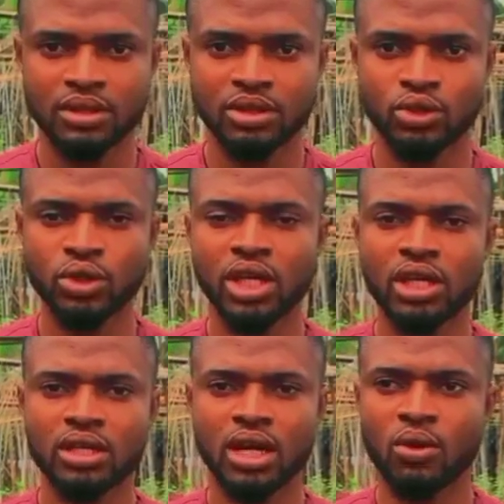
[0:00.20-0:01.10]
Good
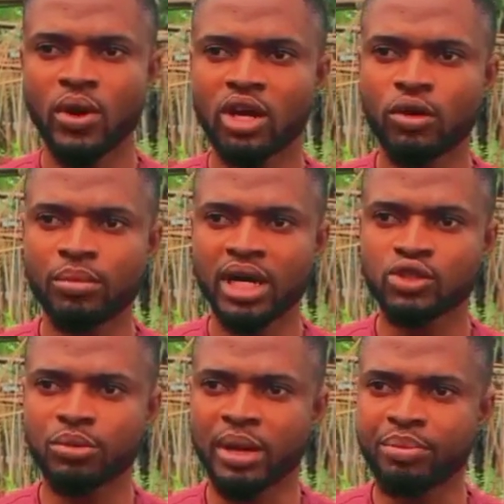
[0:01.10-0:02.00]
day and welcome back
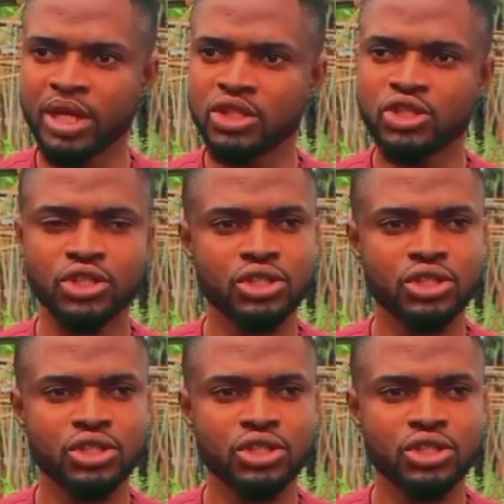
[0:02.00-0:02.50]
to my page,